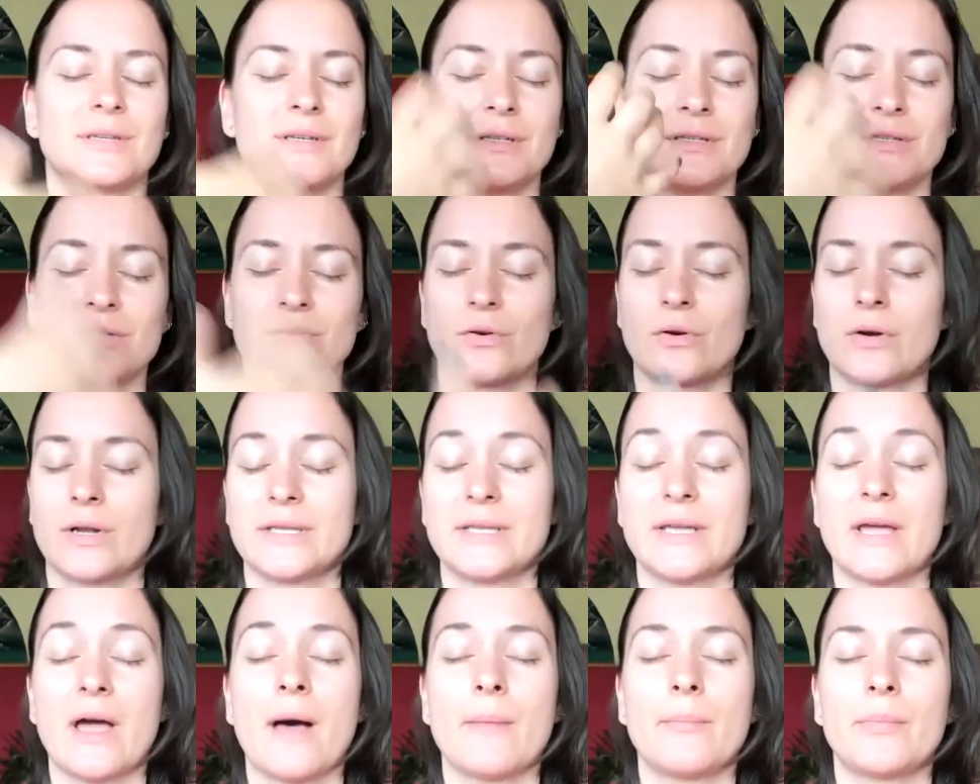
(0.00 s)
It's
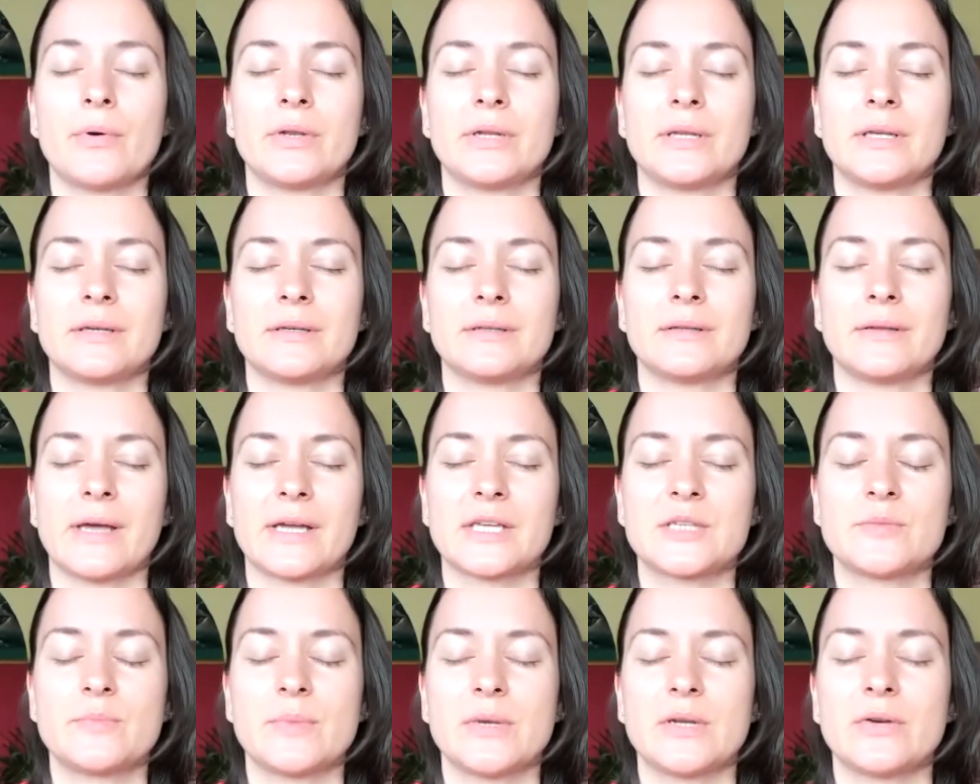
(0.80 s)
already happening. The
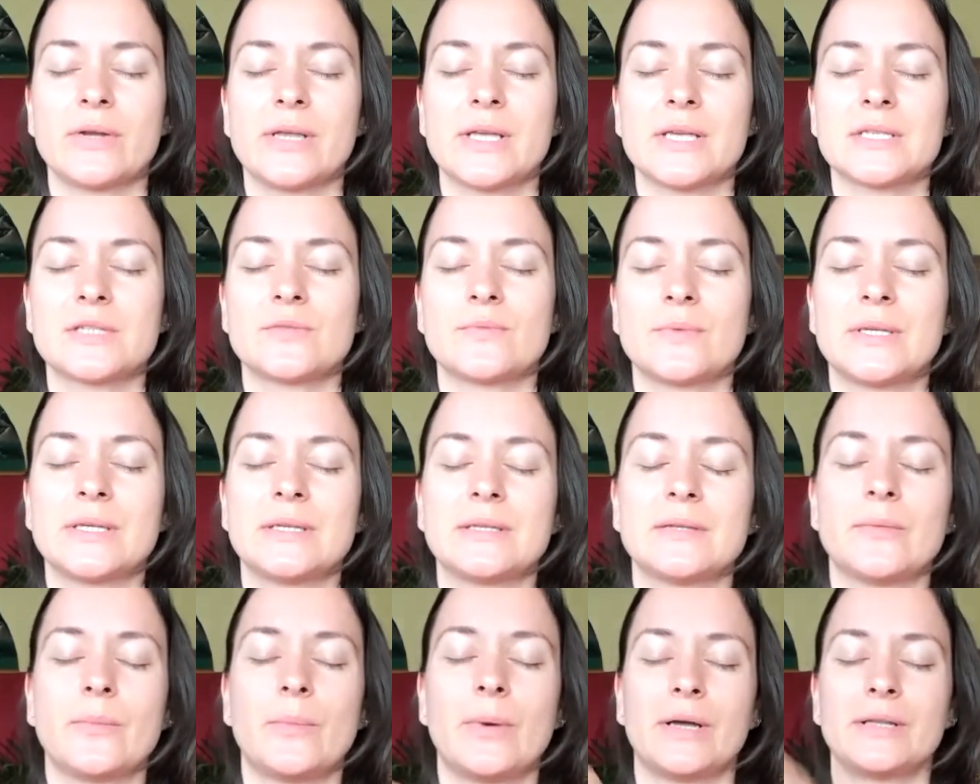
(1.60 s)
experience
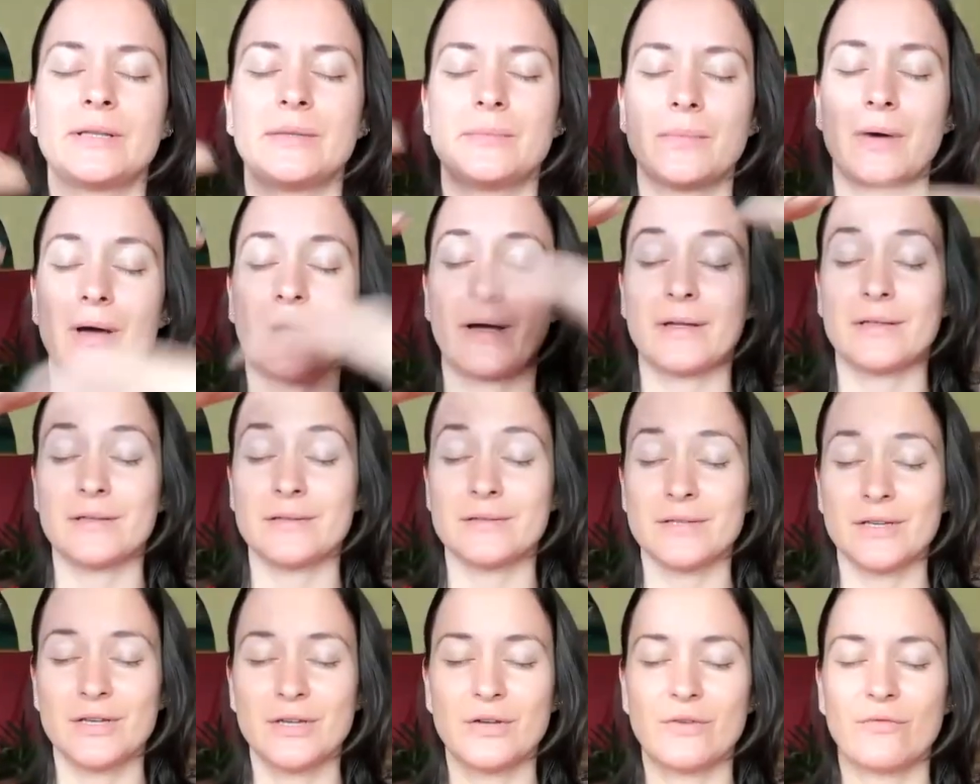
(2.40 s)
within the body,
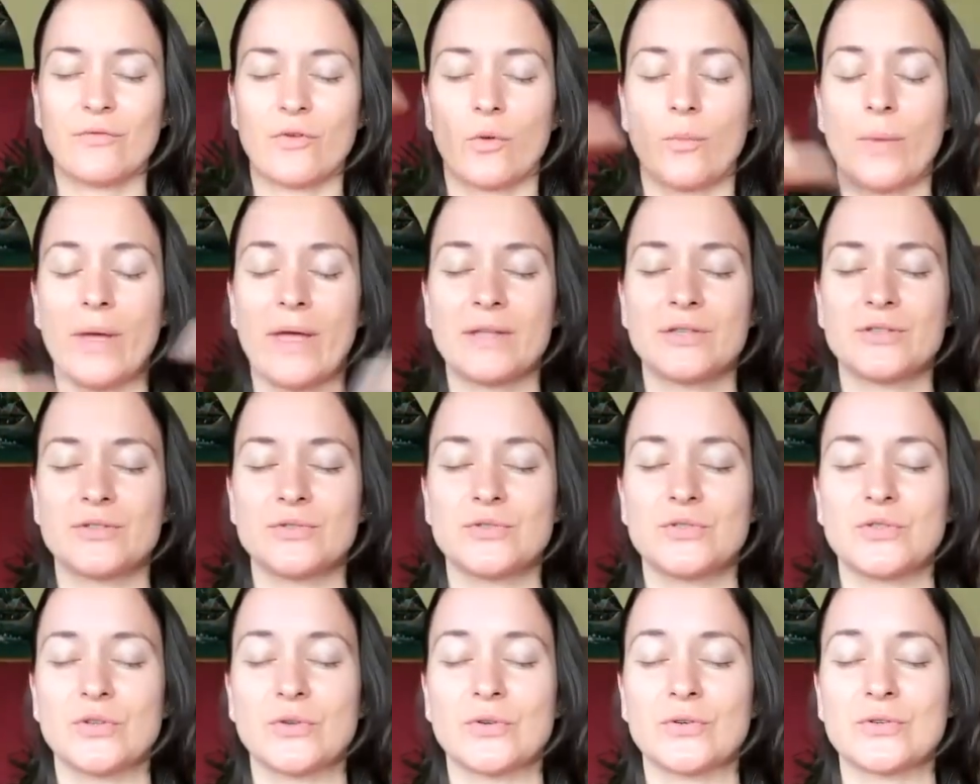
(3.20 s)
mind, from head
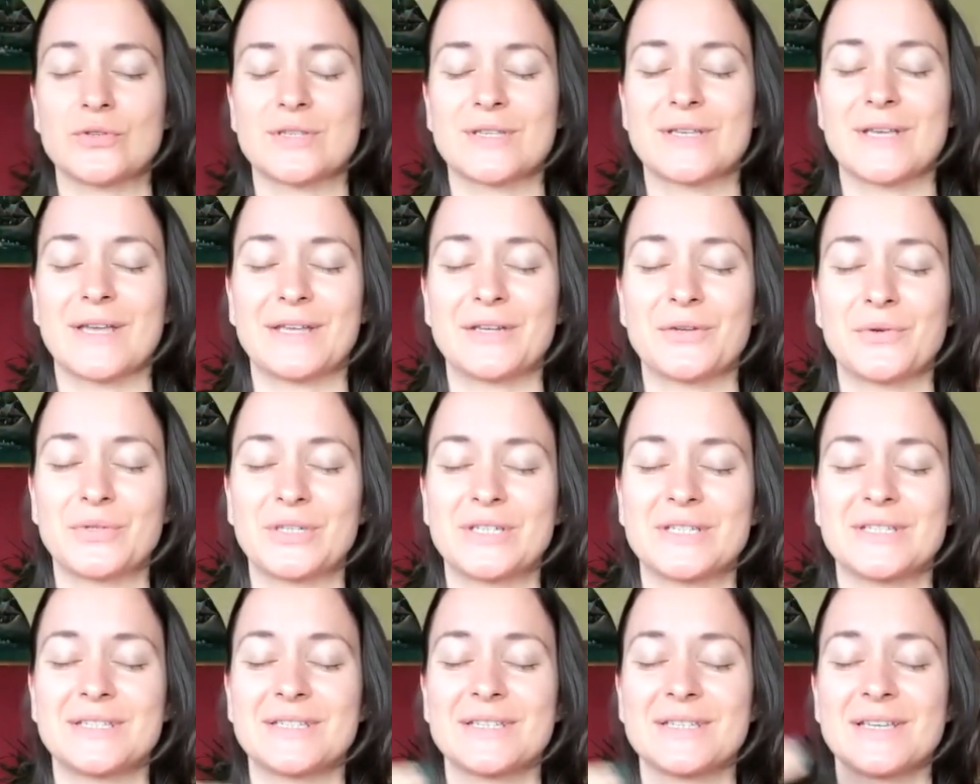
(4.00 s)
to toes, I
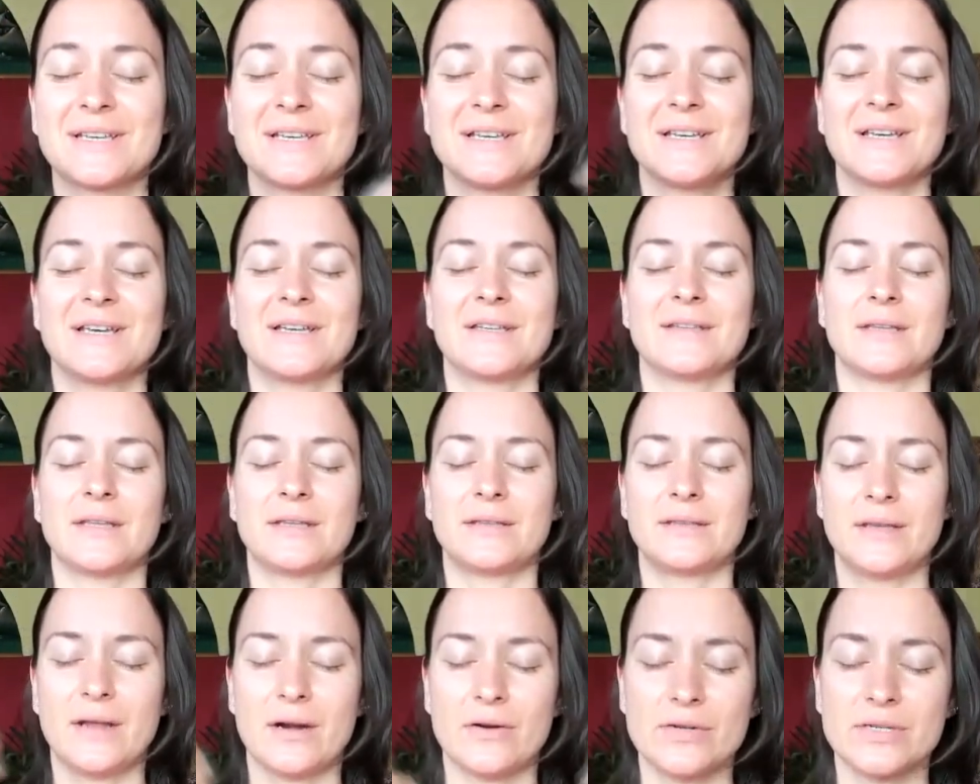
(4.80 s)
notice
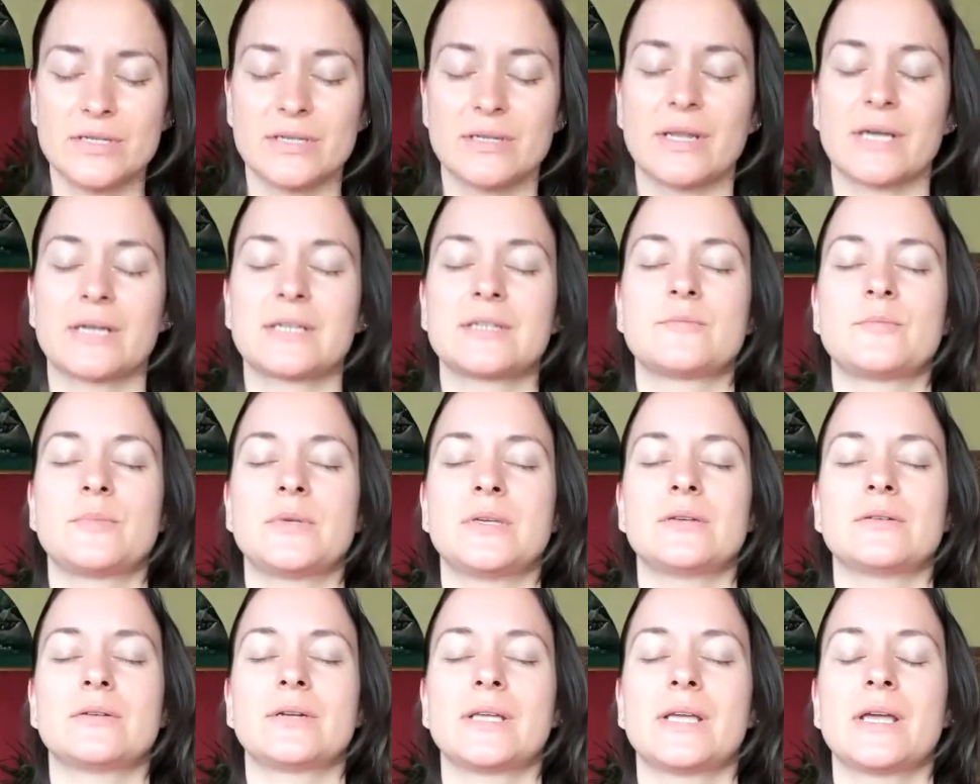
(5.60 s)
that there is an
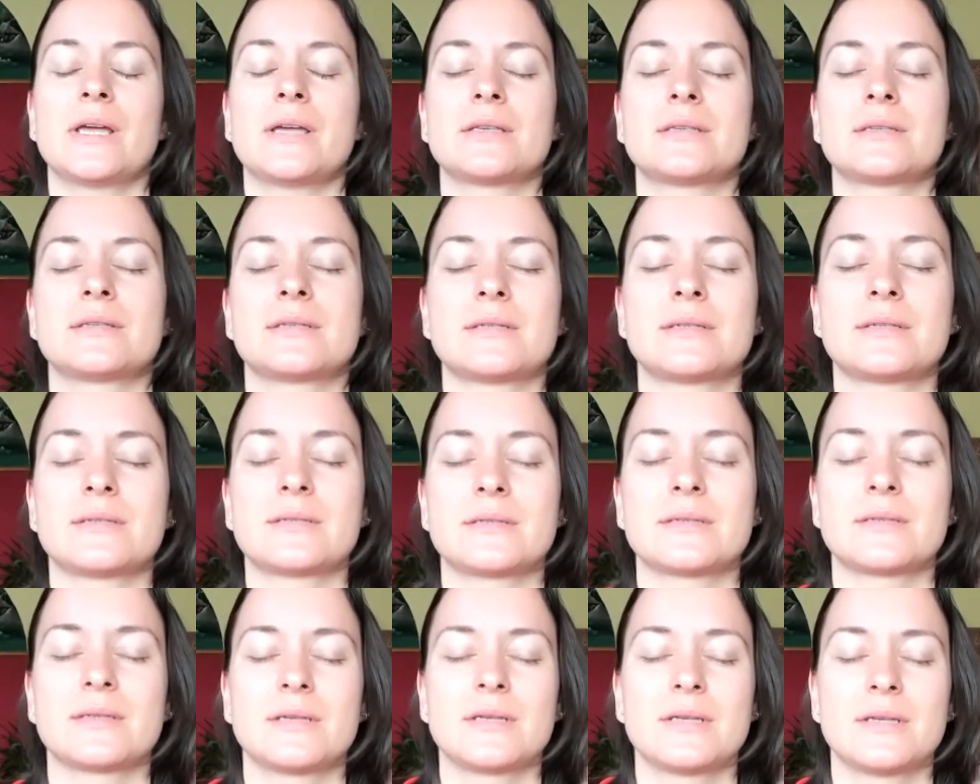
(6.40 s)

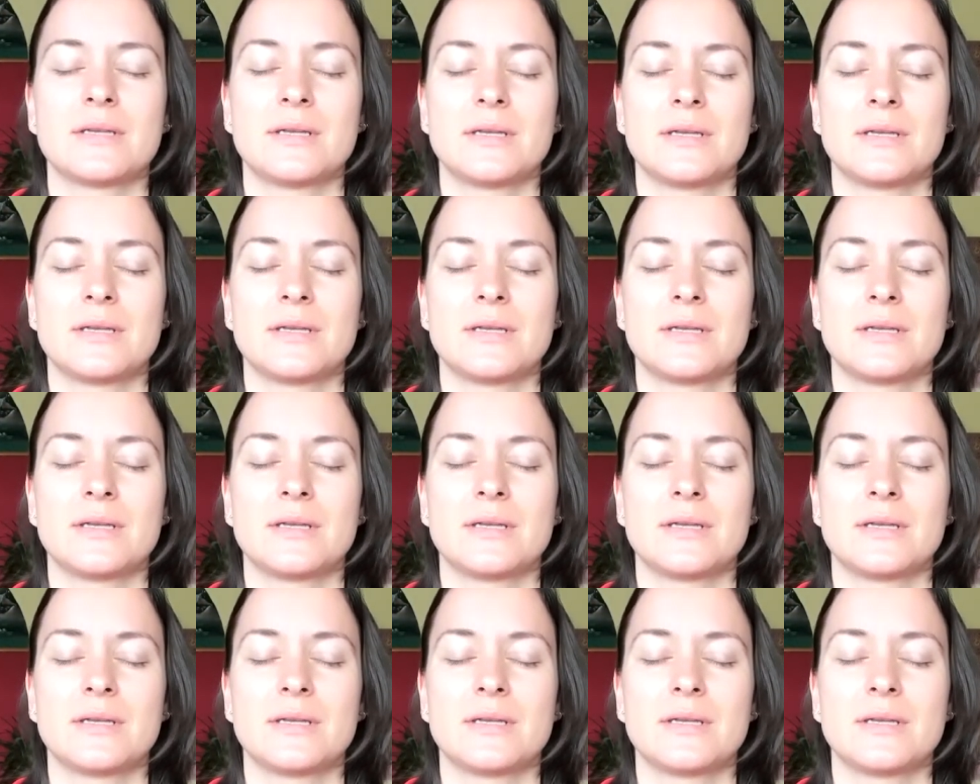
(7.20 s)
experience.